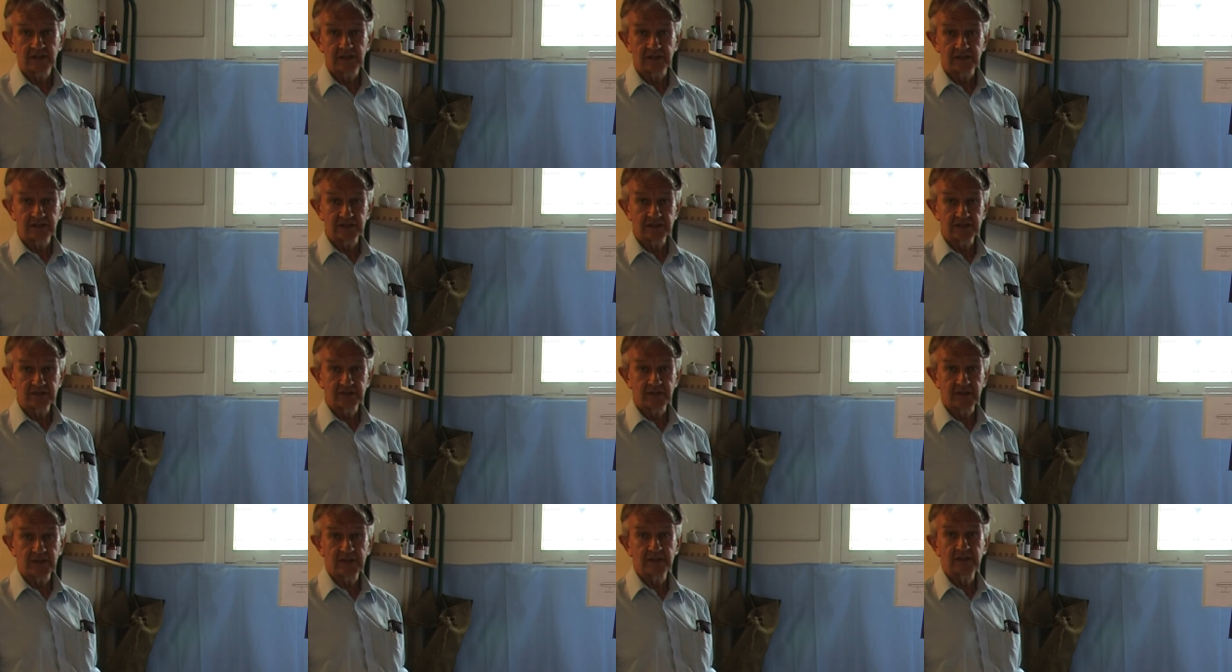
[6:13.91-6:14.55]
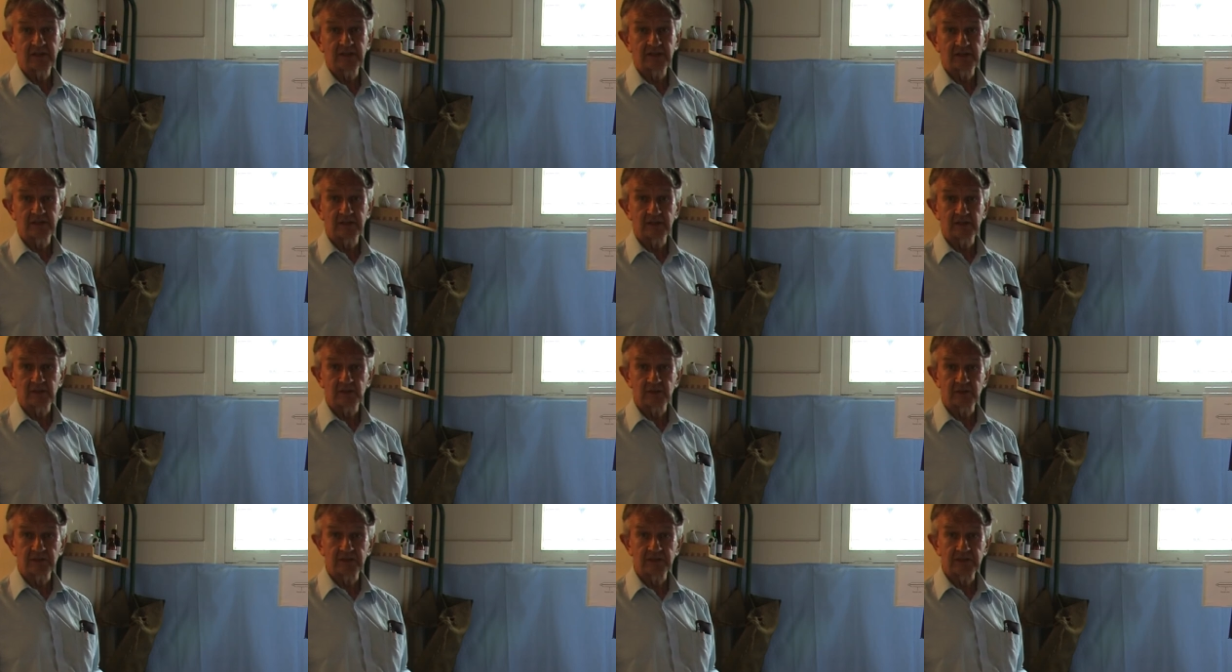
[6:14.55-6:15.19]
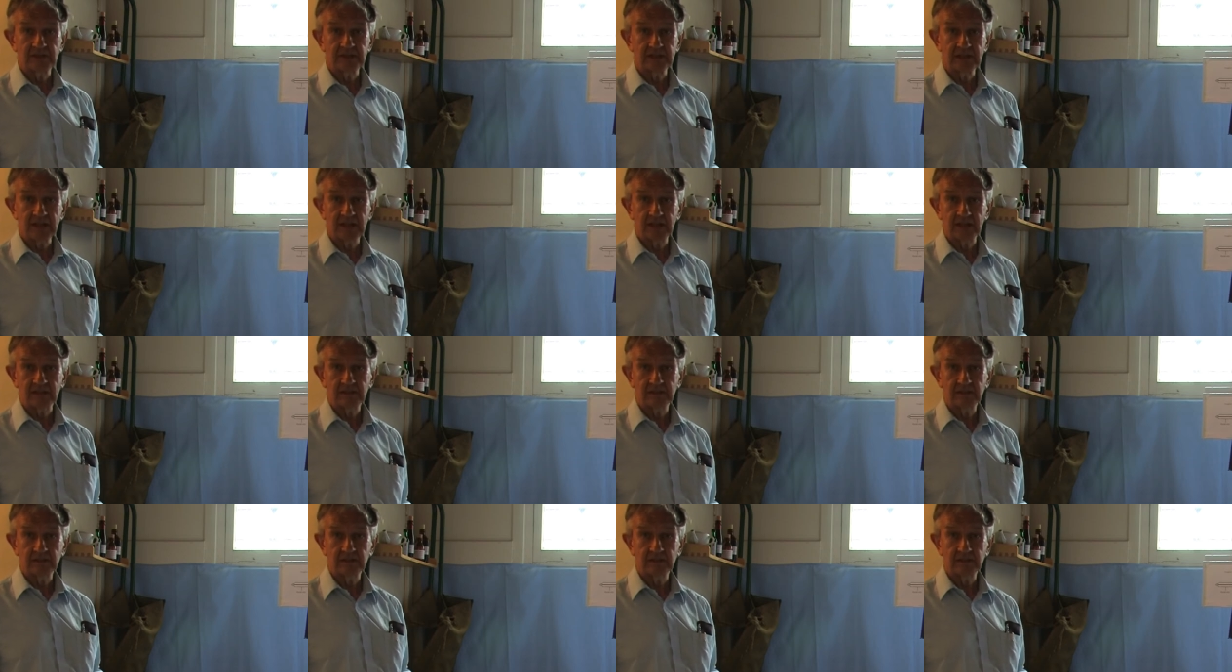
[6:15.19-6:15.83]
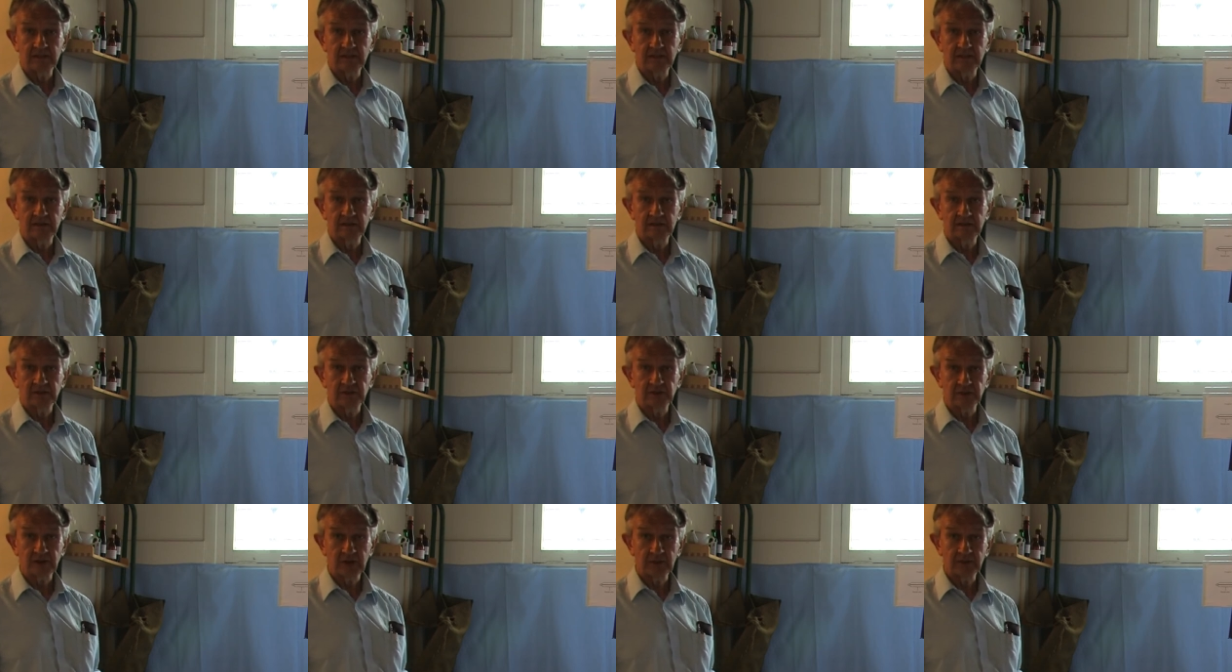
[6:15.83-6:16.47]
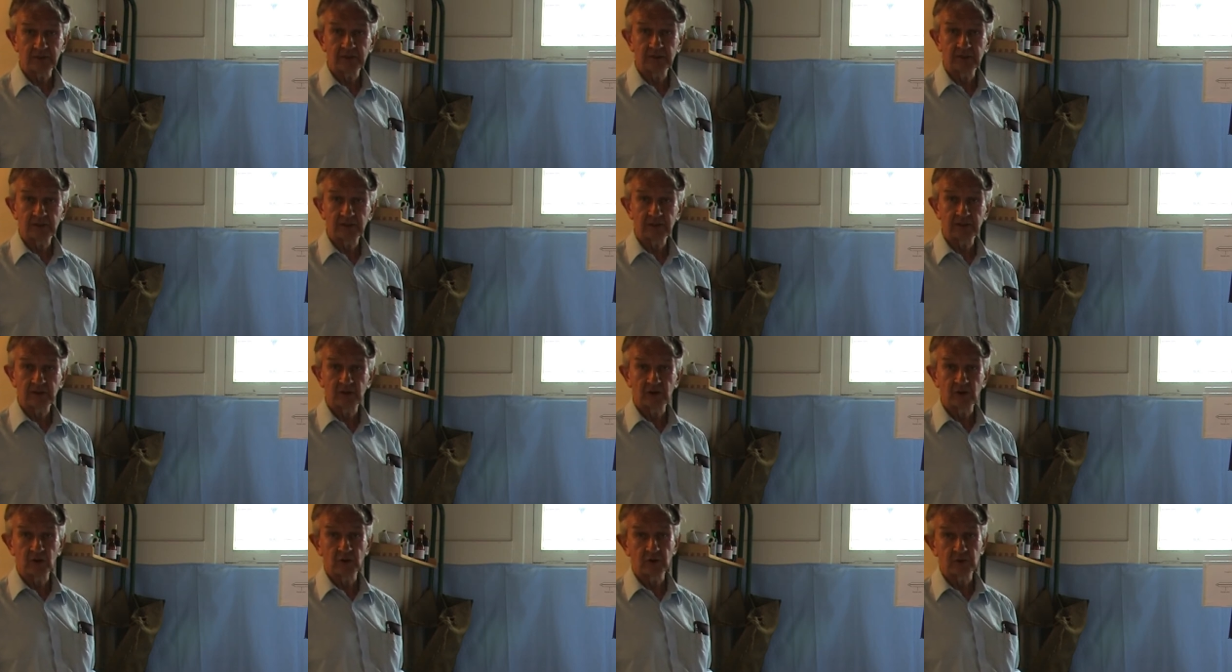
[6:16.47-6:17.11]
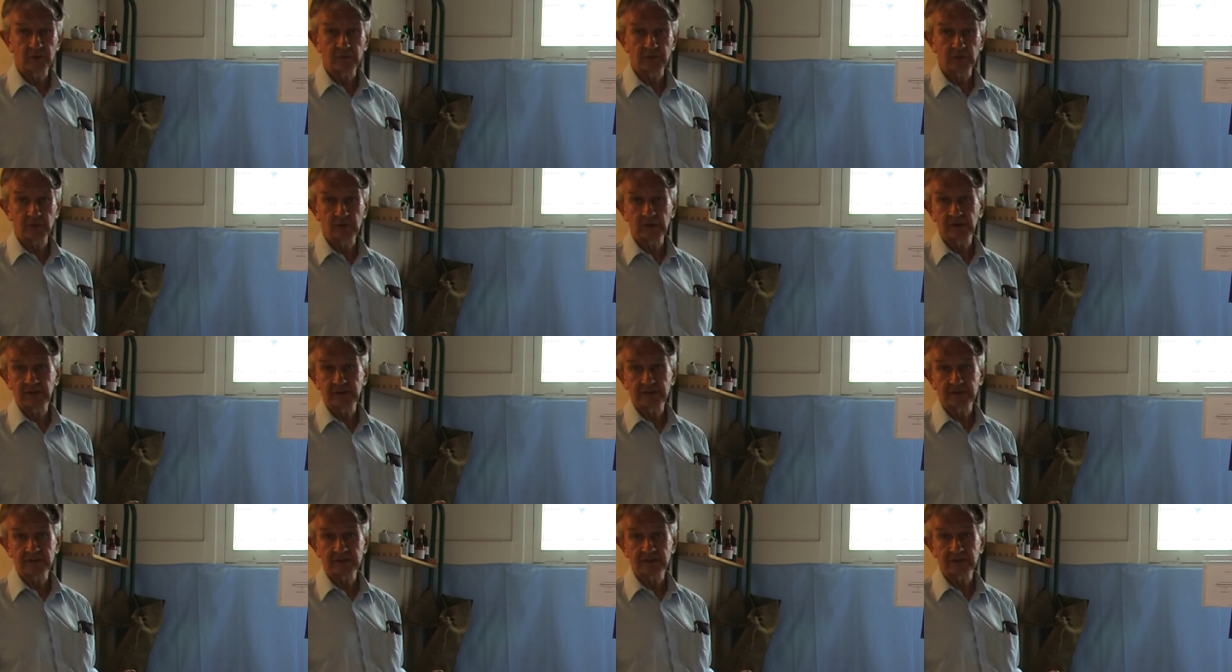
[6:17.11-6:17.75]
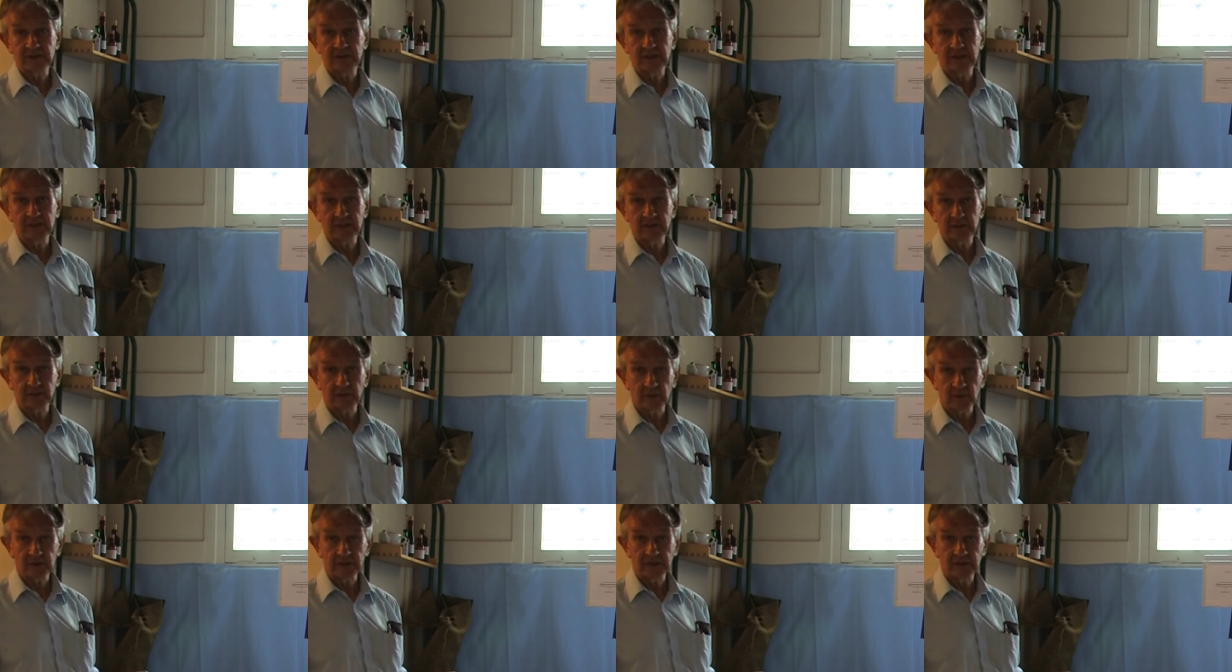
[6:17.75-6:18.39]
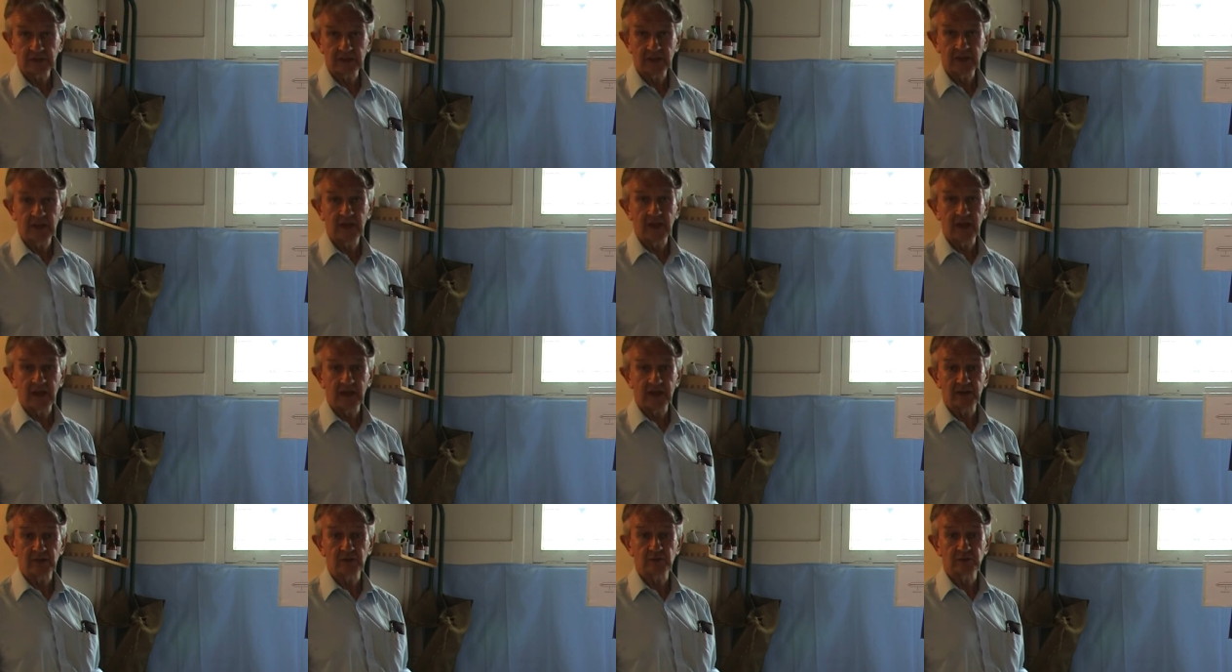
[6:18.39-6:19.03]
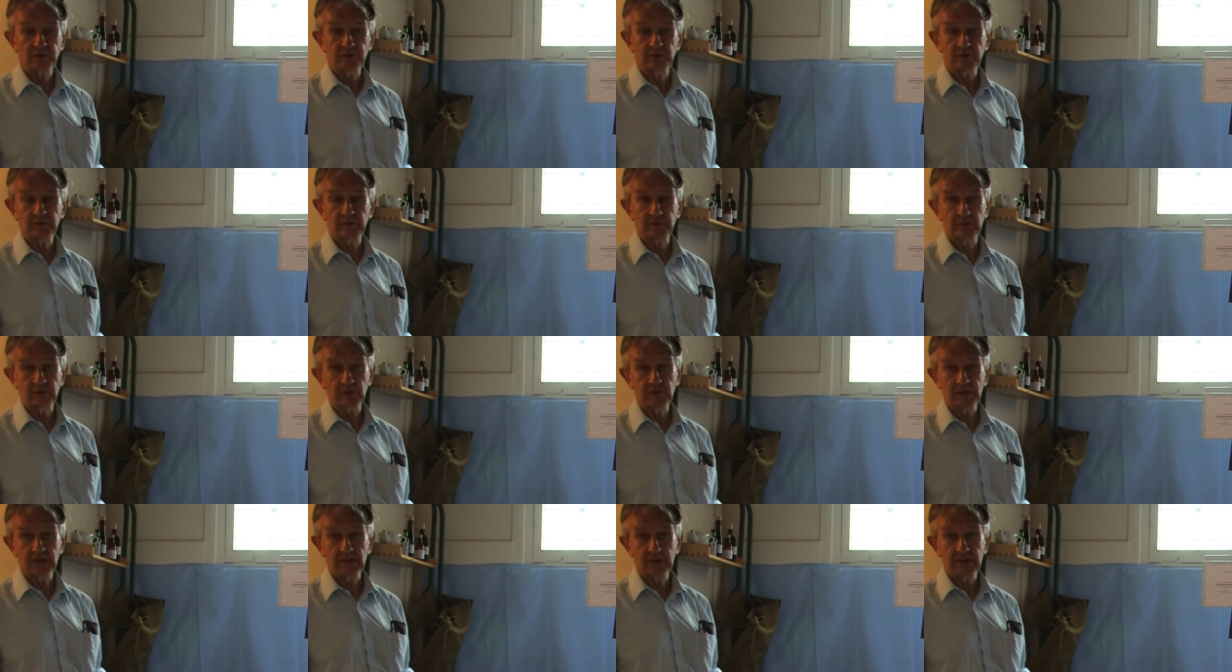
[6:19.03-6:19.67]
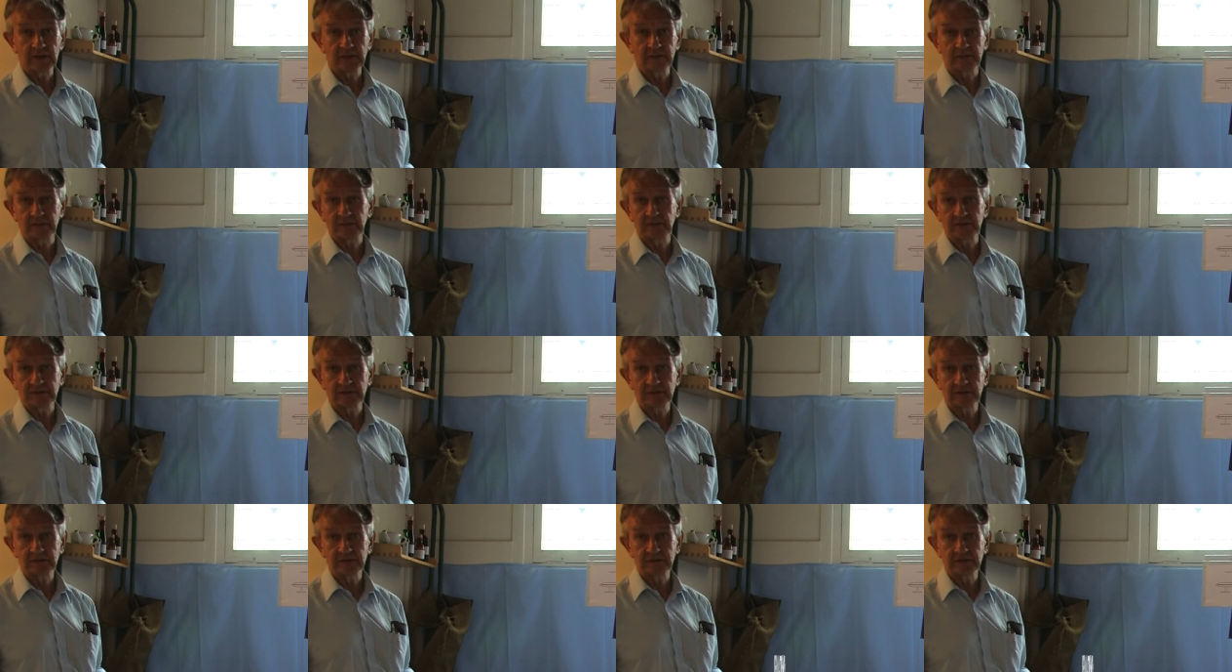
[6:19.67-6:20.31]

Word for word: This meant that they could detect shrapnel or bullets in the body and also broken limbs.